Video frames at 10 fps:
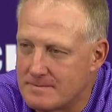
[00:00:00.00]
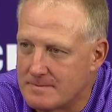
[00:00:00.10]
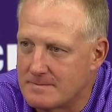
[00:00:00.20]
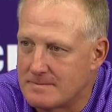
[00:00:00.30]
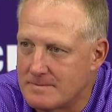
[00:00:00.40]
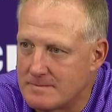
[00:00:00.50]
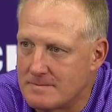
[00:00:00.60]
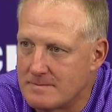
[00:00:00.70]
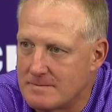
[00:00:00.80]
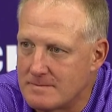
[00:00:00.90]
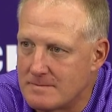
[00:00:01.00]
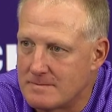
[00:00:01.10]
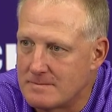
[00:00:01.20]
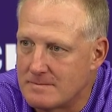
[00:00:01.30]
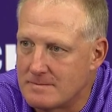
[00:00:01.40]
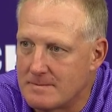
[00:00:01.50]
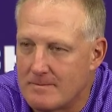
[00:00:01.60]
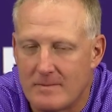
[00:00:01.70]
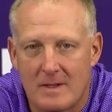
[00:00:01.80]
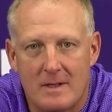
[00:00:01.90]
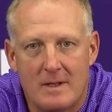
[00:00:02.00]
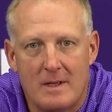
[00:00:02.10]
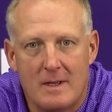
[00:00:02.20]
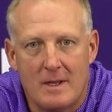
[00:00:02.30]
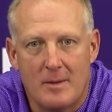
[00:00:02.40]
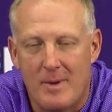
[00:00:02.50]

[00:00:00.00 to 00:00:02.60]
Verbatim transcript: Frankly put, why is K State so good at special teams?